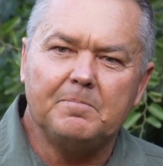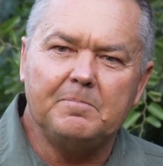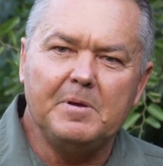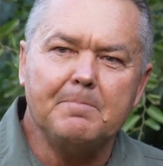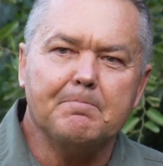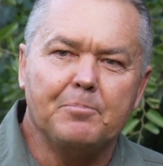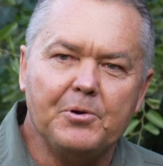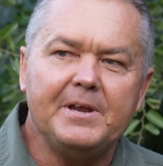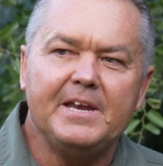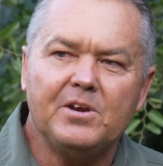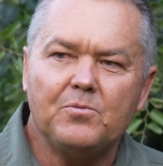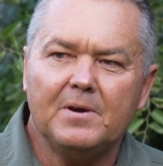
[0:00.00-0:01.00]
been
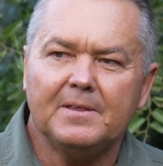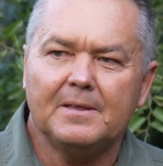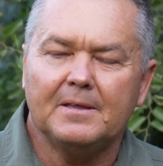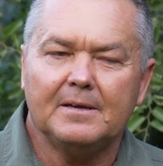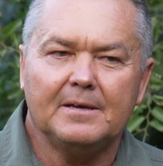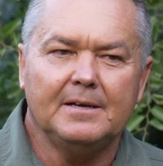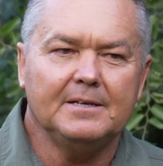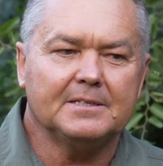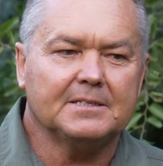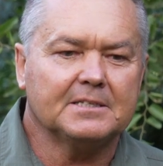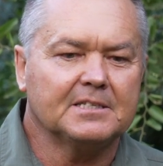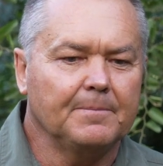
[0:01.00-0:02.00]
breeding with
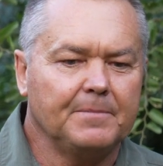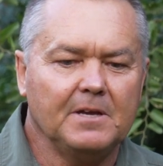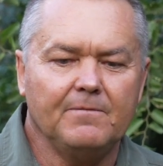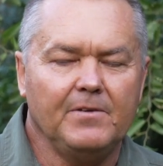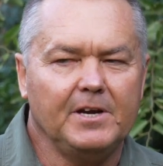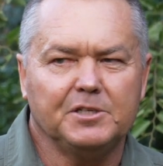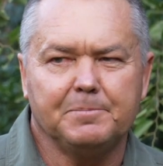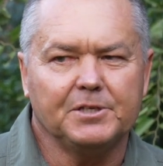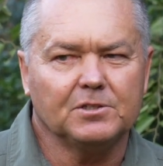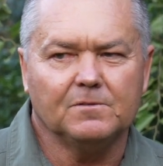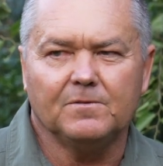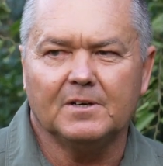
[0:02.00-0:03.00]
is something very
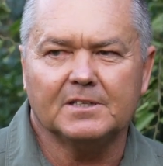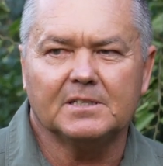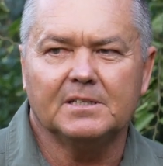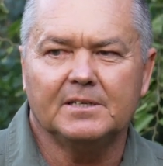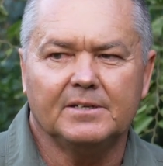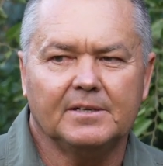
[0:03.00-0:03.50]
special for us.